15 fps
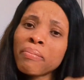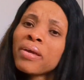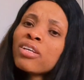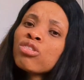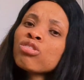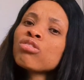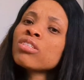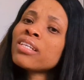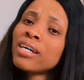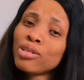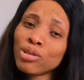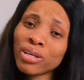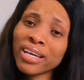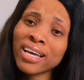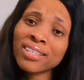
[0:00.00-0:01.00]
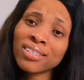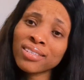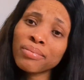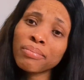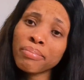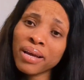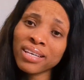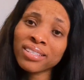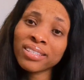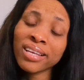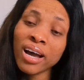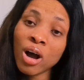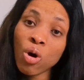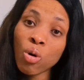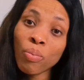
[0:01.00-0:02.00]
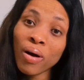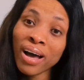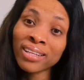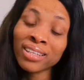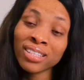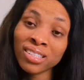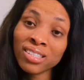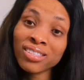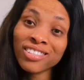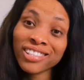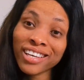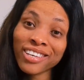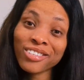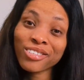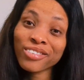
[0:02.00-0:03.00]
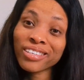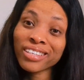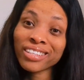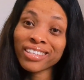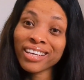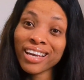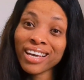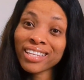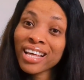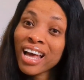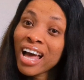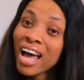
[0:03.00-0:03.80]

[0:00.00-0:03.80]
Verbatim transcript: make sure that you're getting the best help and assistance you can get